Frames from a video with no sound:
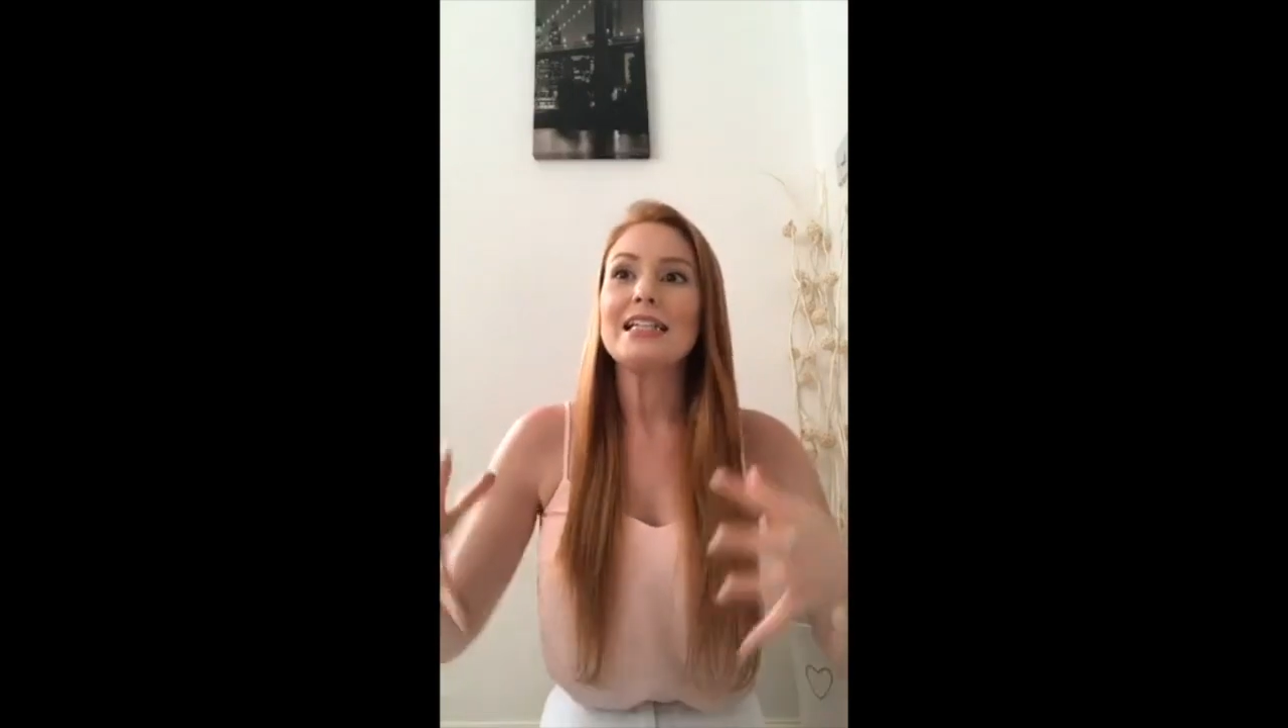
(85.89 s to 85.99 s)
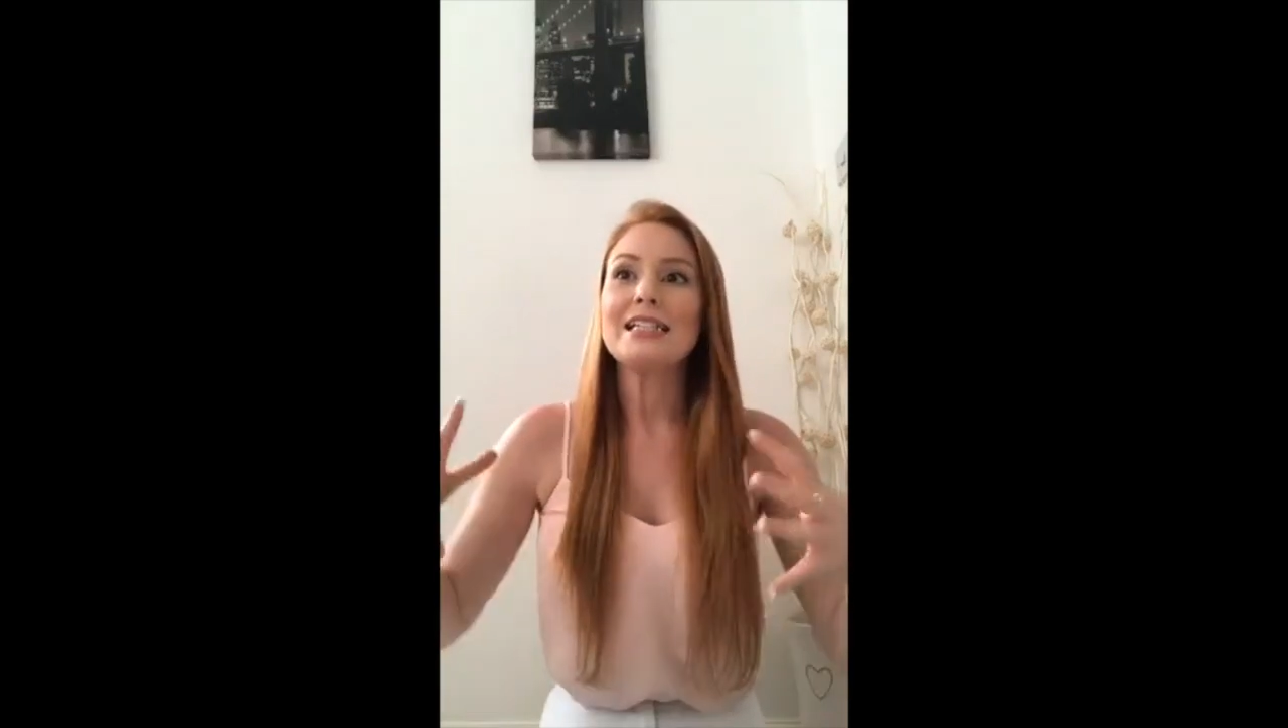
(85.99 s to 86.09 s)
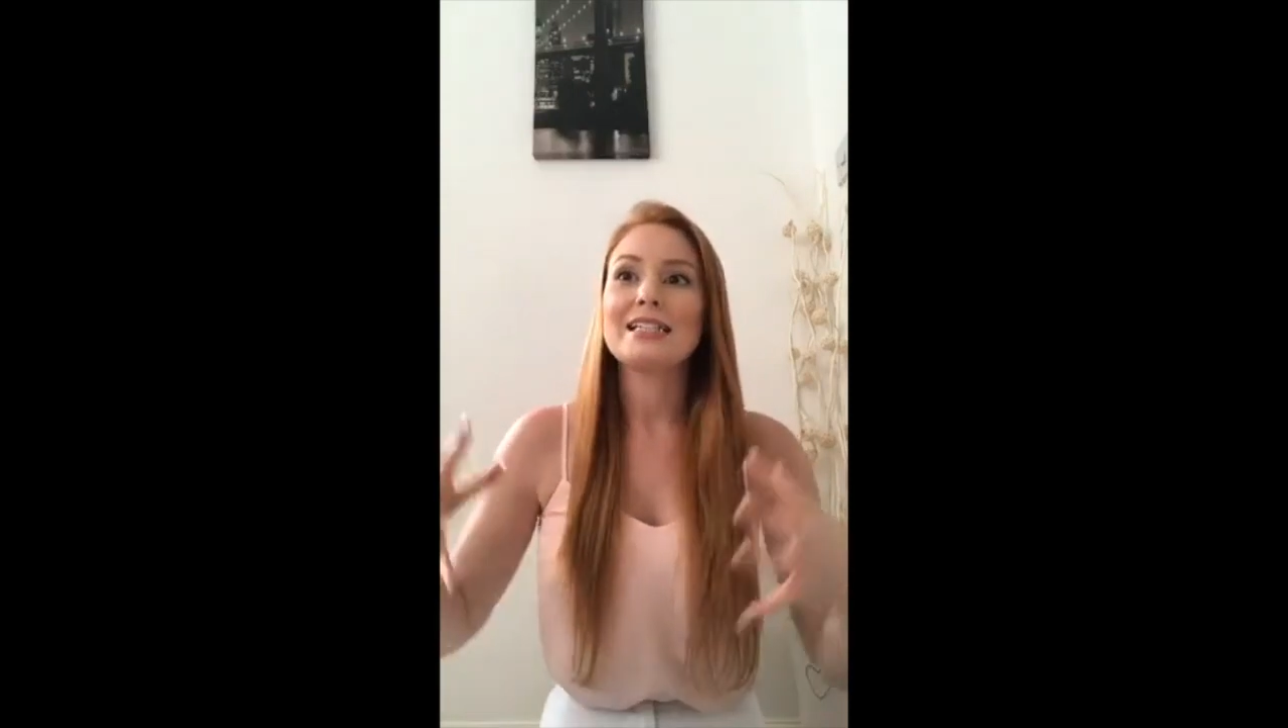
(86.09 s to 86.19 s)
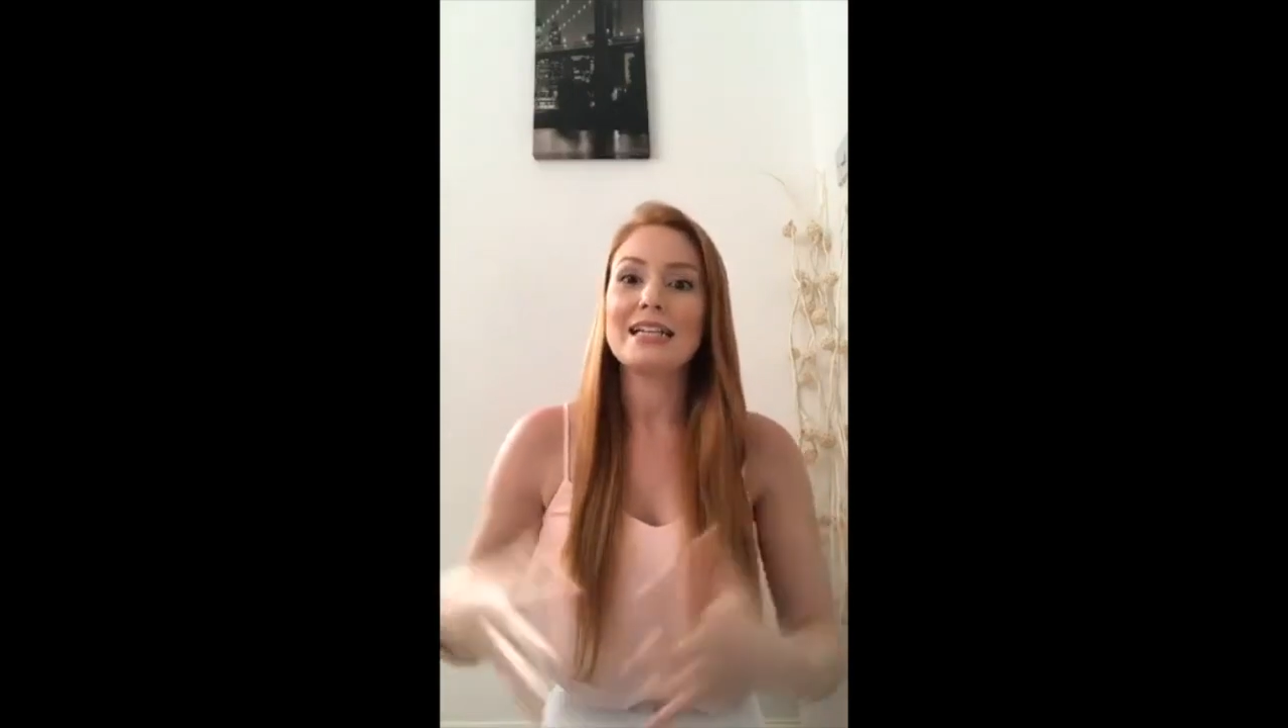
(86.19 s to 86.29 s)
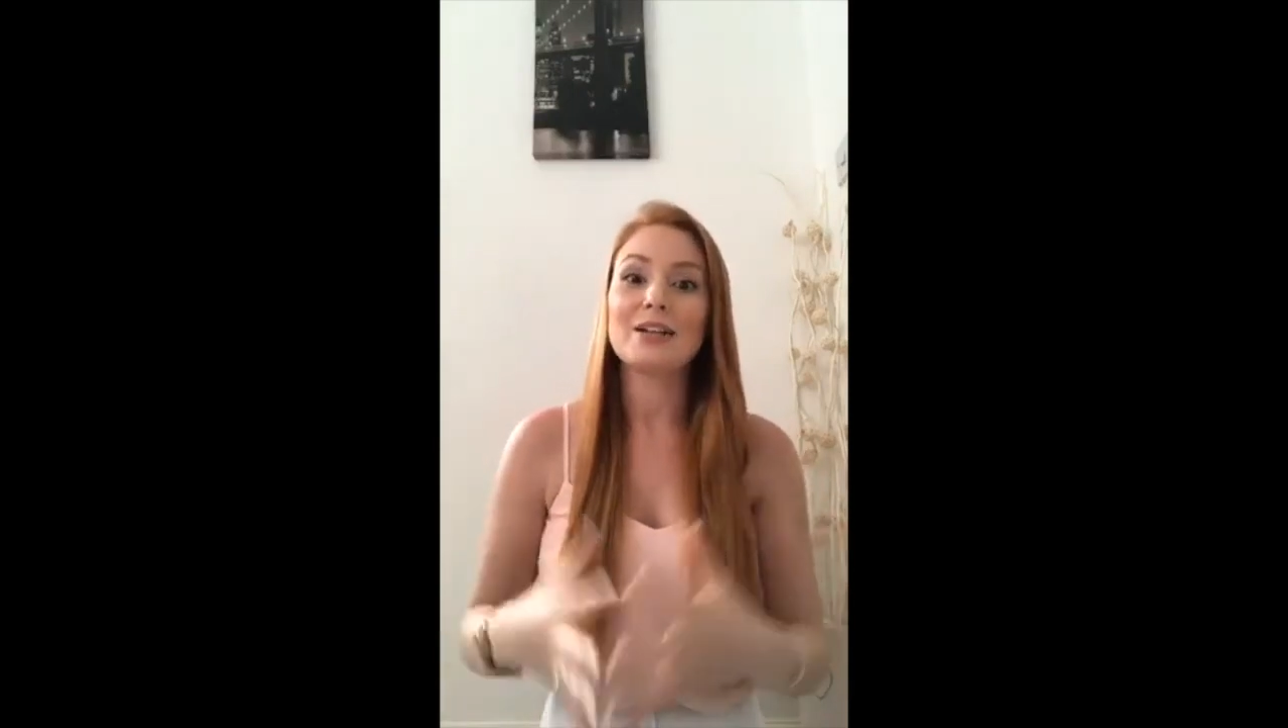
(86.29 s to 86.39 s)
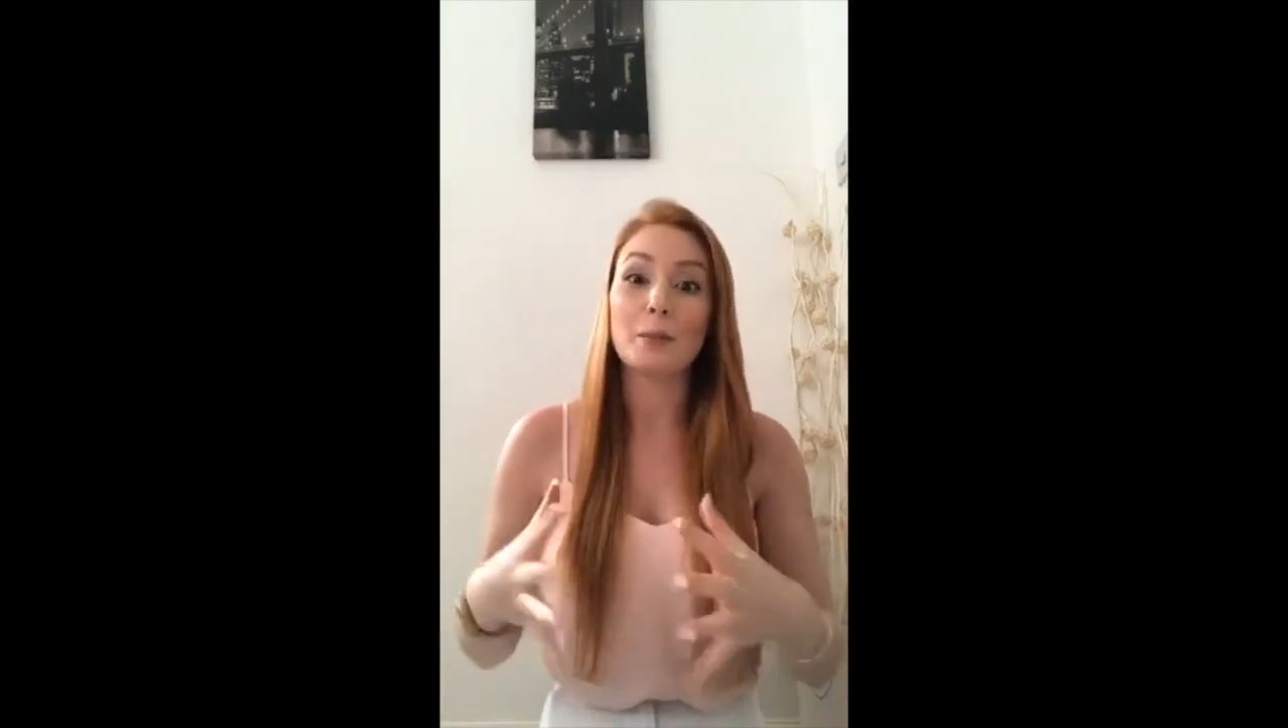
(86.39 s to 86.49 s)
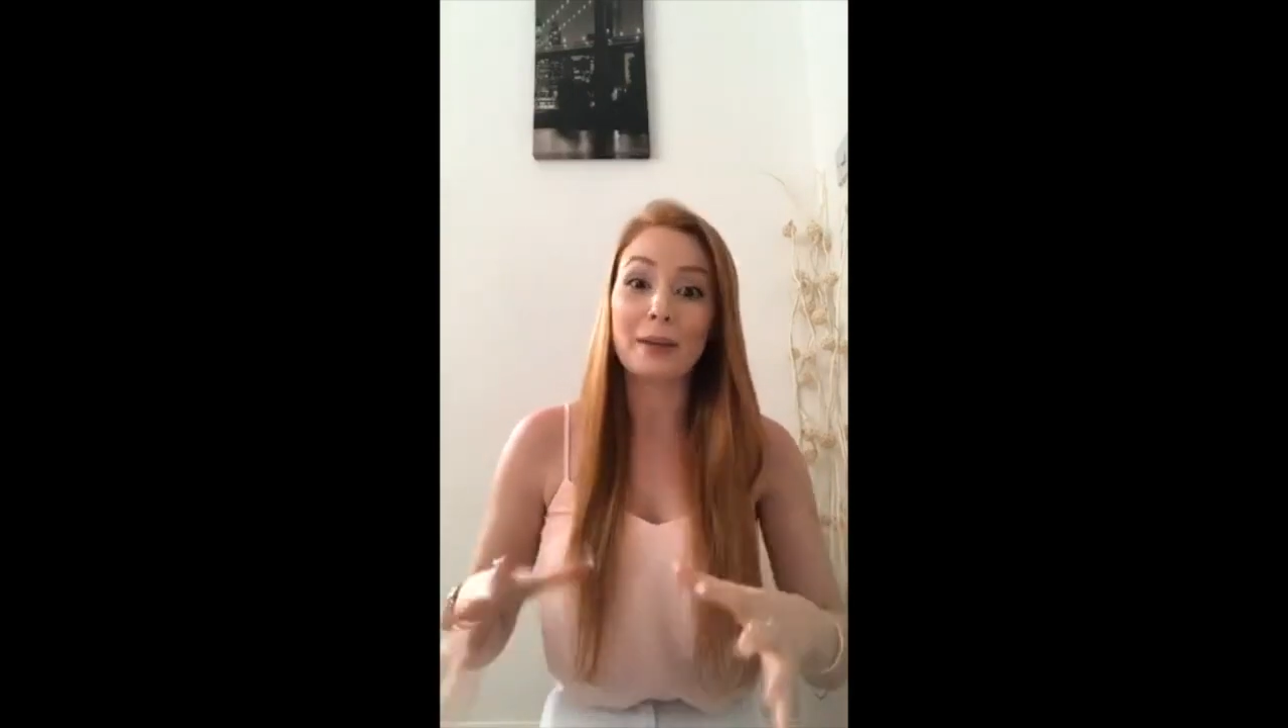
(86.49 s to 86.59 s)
single